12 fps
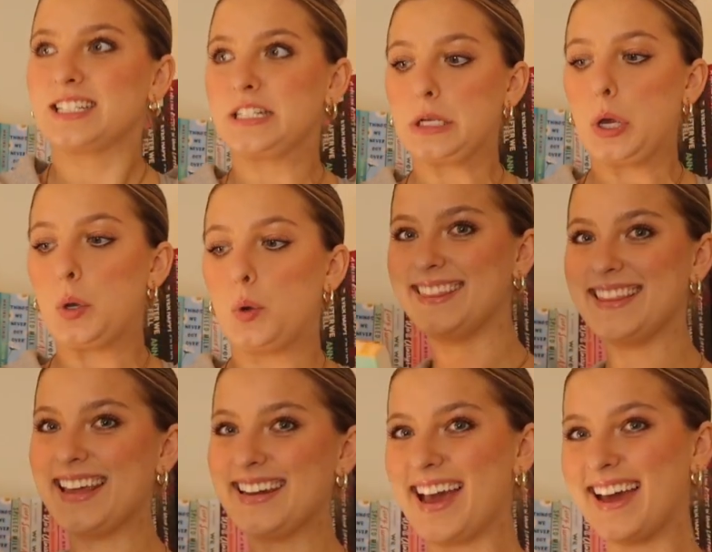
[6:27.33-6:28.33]
So
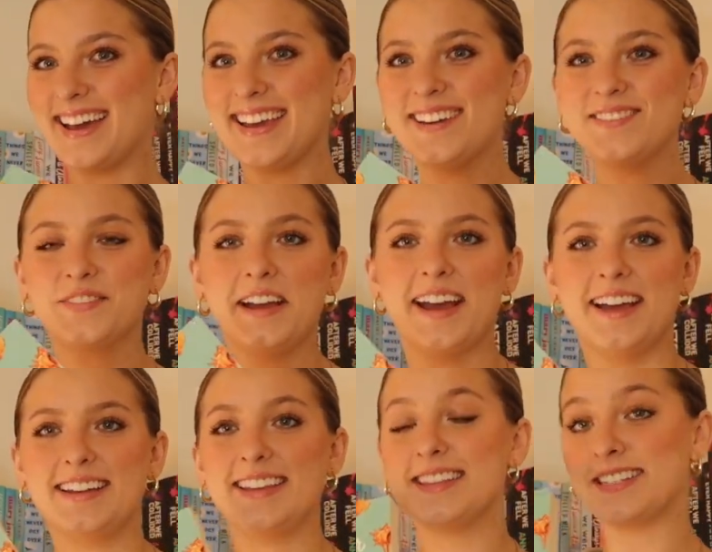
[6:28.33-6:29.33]
then I
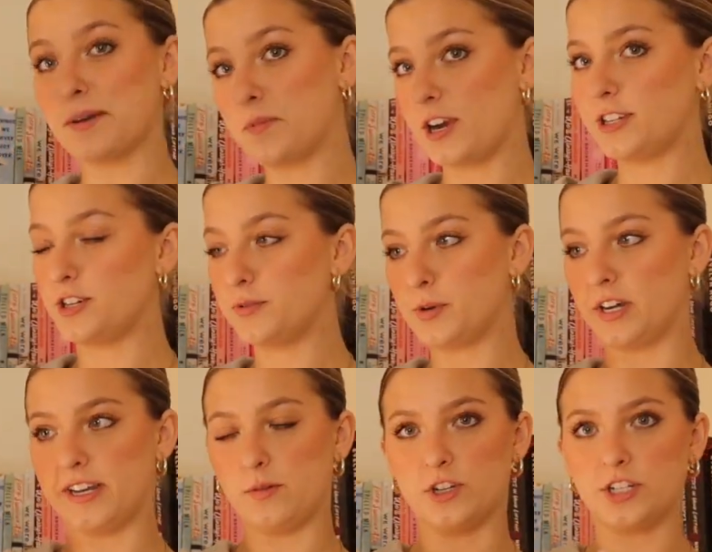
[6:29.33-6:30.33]
read The Summer I Turned
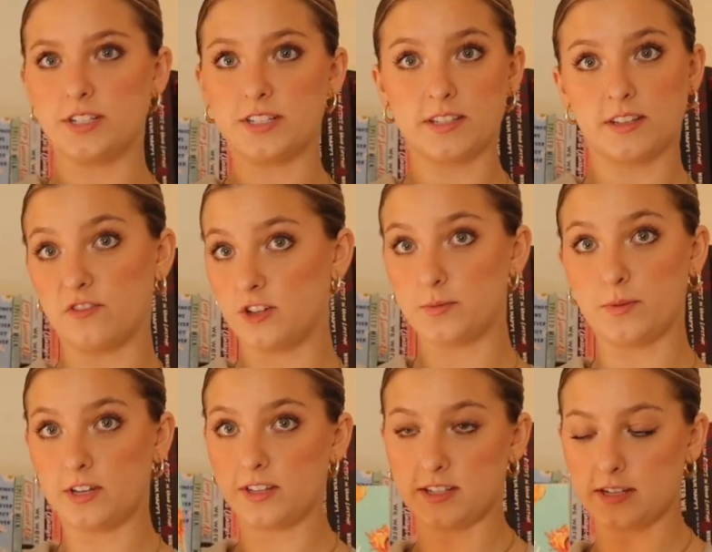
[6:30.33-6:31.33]
Pretty, which is the first
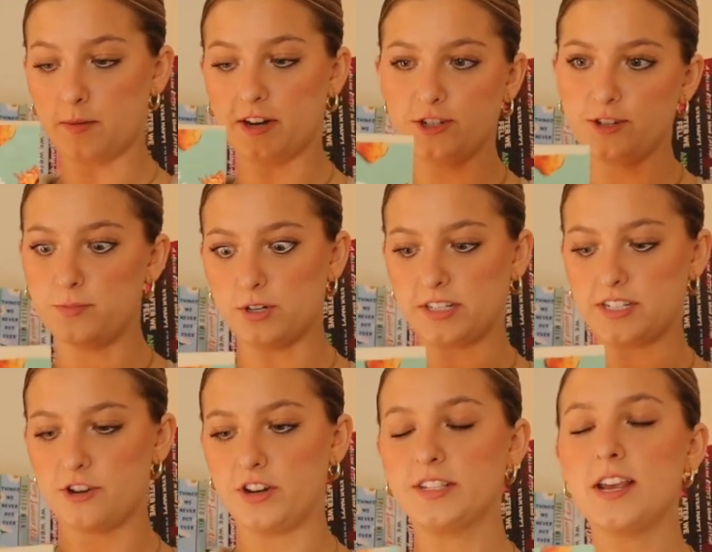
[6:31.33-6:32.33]
book in the Summer I Turned Pretty
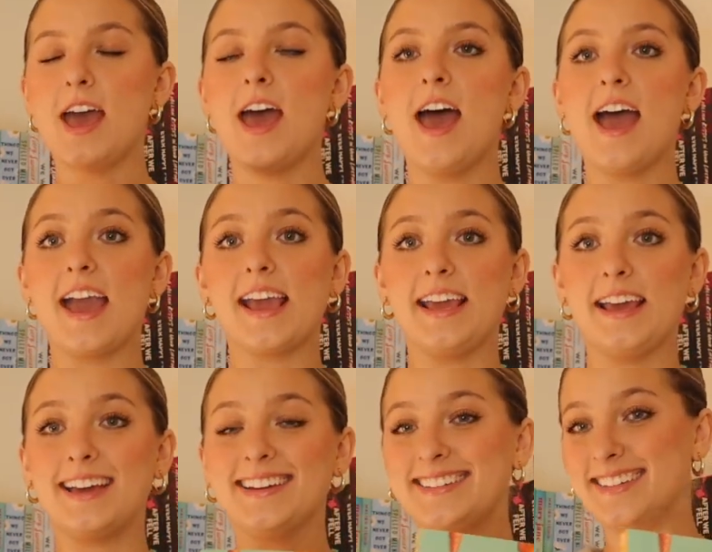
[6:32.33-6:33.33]
series,
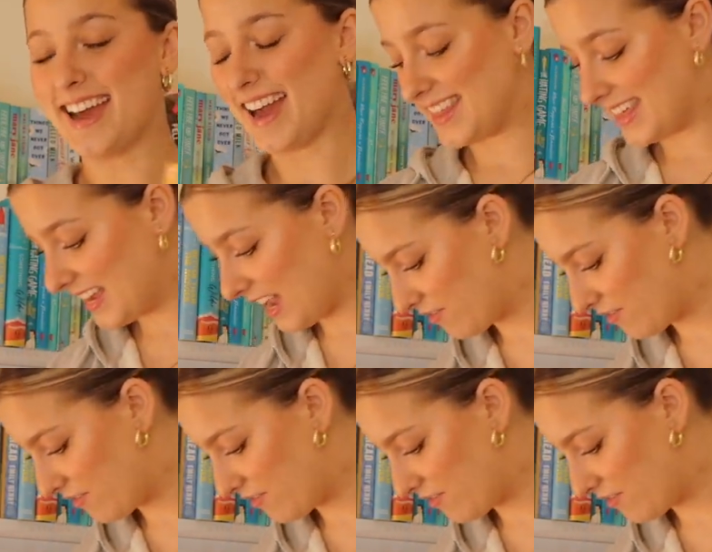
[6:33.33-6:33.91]
and I think